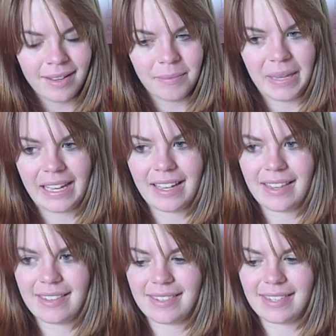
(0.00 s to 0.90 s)

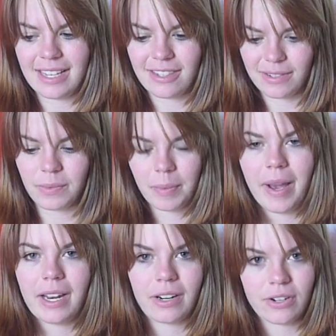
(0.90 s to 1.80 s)
because it's
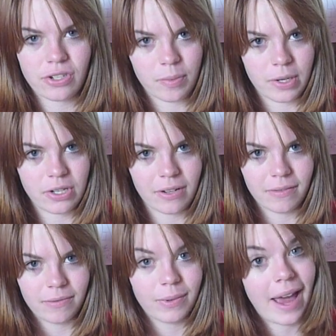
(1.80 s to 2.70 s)
reminding her so much of
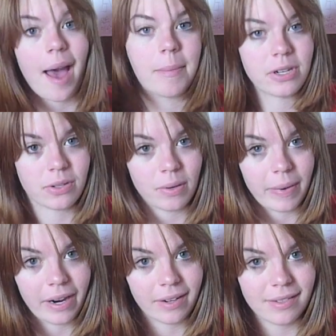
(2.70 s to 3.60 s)
what happened to her
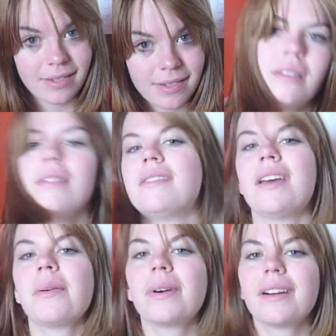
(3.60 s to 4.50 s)
parents.
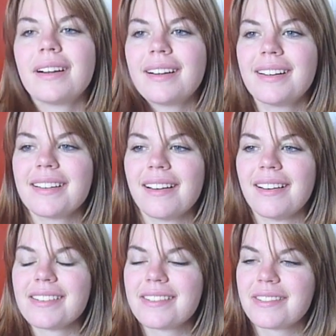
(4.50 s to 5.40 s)
There were
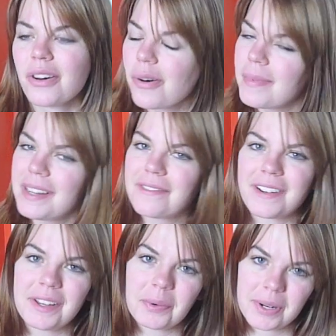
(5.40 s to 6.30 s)
so many
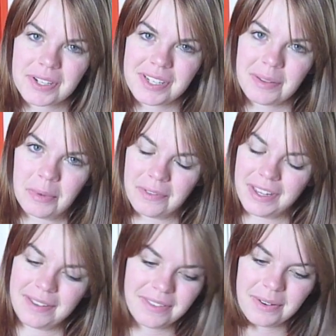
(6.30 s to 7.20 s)
funny quirks in the movie,
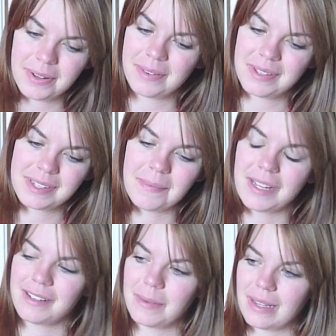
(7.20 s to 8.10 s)
even though it's
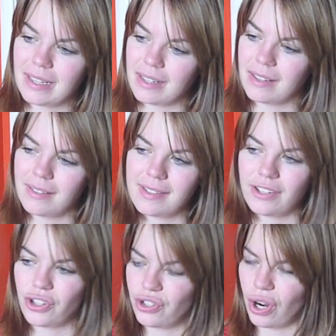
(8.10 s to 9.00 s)
meant to be
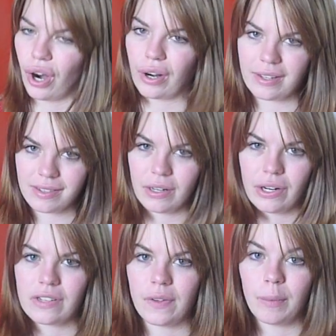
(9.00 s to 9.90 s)
such a dark and
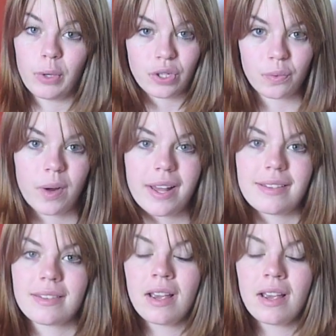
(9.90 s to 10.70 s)
serious film, which it was.